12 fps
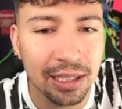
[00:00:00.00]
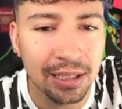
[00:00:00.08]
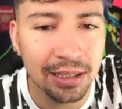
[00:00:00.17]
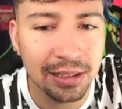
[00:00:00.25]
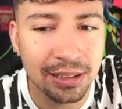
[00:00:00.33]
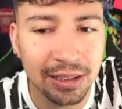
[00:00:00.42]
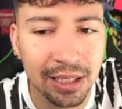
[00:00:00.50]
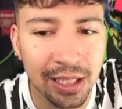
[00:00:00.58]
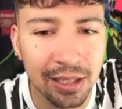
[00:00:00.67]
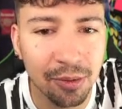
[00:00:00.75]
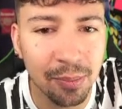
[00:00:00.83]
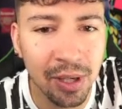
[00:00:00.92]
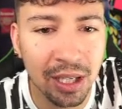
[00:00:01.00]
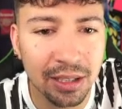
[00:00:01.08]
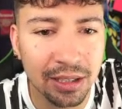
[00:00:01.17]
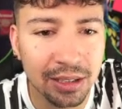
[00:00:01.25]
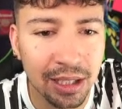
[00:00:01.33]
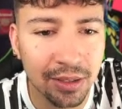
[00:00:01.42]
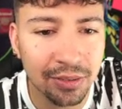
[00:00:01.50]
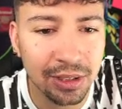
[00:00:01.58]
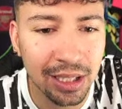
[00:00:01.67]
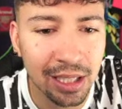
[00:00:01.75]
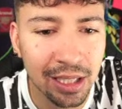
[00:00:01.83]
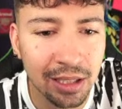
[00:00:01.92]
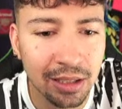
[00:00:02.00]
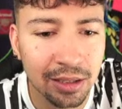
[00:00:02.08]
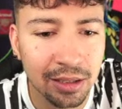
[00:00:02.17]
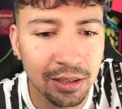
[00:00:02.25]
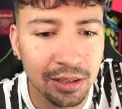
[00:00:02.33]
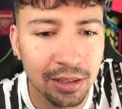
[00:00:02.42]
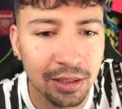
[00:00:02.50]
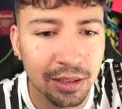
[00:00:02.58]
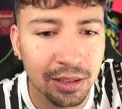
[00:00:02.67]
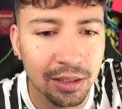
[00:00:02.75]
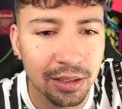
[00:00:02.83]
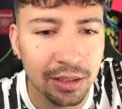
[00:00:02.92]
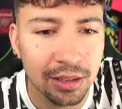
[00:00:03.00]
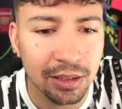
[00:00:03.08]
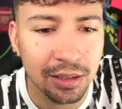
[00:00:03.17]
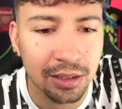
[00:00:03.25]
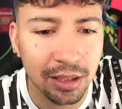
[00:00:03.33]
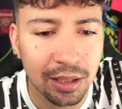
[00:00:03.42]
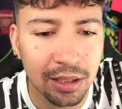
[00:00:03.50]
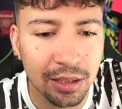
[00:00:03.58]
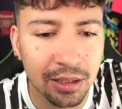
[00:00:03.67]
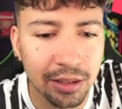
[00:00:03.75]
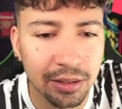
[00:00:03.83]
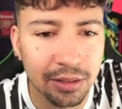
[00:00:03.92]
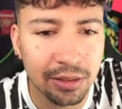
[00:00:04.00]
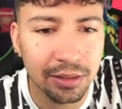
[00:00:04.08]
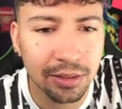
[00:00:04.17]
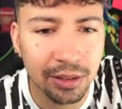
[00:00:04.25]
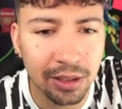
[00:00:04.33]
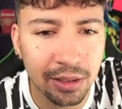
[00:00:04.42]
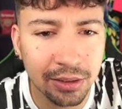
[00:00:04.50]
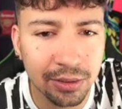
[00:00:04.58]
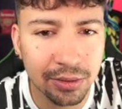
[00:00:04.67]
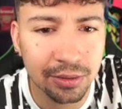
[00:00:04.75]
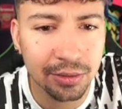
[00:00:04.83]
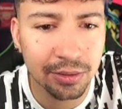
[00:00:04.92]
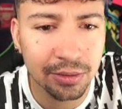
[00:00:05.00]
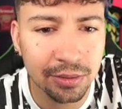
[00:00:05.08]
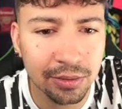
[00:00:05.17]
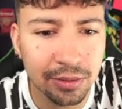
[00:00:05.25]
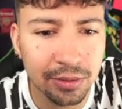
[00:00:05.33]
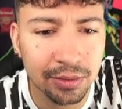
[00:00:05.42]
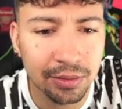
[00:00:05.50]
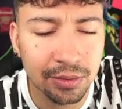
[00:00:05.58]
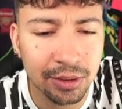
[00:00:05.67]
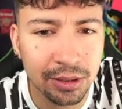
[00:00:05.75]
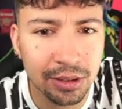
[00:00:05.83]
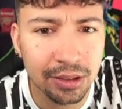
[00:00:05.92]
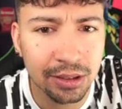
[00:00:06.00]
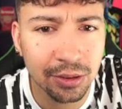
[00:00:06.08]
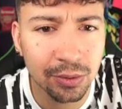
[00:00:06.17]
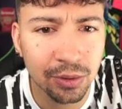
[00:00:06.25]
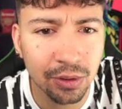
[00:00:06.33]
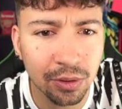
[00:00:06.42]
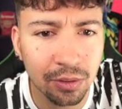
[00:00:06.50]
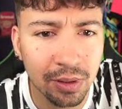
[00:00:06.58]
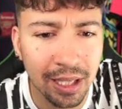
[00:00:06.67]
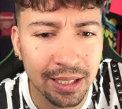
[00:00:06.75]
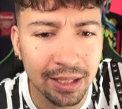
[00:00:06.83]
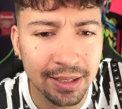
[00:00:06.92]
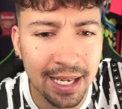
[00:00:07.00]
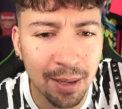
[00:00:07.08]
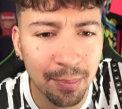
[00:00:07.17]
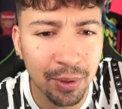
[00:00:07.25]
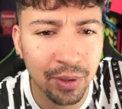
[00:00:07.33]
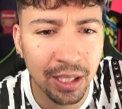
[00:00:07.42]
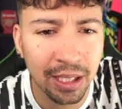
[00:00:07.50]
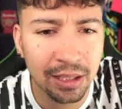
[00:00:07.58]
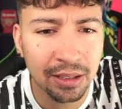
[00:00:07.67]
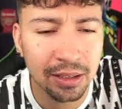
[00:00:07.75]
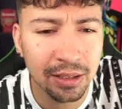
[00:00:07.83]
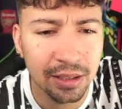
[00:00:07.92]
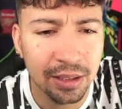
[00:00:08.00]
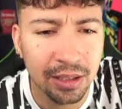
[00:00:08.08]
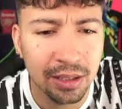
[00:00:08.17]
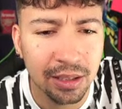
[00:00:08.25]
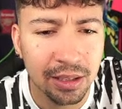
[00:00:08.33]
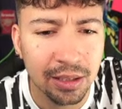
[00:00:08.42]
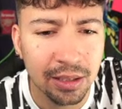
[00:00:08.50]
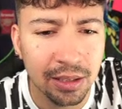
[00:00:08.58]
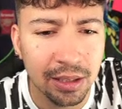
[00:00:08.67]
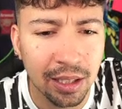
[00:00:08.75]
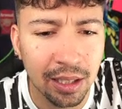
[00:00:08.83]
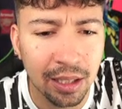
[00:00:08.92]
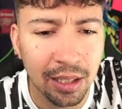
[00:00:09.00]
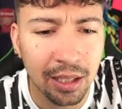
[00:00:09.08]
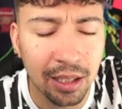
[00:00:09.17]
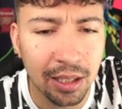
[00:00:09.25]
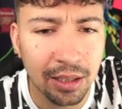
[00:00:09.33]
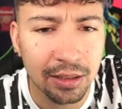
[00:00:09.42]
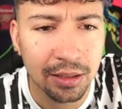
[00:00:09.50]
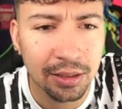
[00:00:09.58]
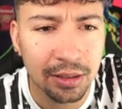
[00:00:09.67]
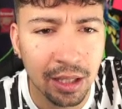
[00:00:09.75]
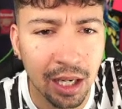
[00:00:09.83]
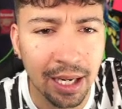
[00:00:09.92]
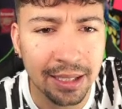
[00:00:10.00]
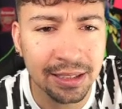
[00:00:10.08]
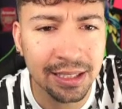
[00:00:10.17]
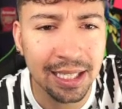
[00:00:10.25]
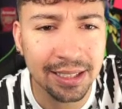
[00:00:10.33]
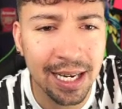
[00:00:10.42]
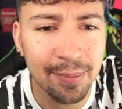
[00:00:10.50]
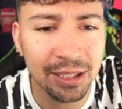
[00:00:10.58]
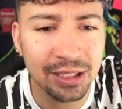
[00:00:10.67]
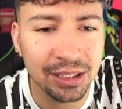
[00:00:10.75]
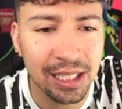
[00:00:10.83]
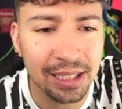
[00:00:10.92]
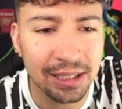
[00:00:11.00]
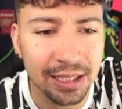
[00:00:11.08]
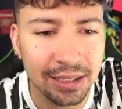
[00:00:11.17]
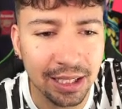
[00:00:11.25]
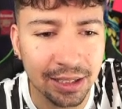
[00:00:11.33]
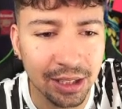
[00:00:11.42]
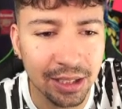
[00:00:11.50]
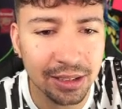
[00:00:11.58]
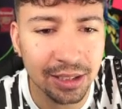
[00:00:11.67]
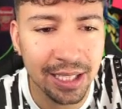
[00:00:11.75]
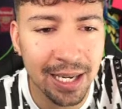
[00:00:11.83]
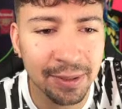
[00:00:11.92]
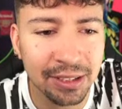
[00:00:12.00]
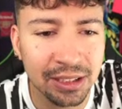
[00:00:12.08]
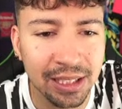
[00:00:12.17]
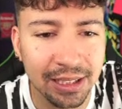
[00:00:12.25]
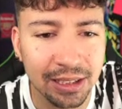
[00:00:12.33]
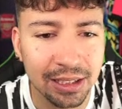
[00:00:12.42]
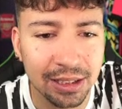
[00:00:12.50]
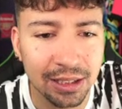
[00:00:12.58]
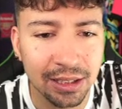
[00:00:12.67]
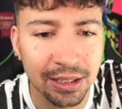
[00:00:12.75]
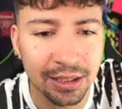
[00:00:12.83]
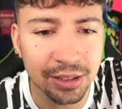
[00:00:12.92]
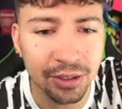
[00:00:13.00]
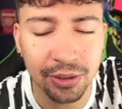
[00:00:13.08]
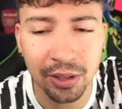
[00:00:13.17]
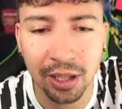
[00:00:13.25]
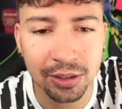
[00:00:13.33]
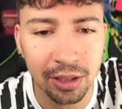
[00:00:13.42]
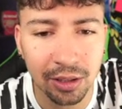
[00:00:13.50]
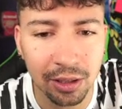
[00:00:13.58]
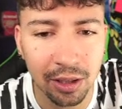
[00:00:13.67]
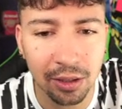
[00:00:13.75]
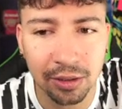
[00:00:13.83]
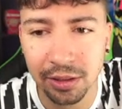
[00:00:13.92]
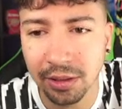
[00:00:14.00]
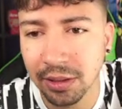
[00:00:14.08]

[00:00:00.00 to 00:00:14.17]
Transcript: Let's see, remind ourselves here. So, Newcastle, still not great at that point. Alright, yeah, Game Week 6 it is actually. So Game Week 6 is Newcastle o'clock.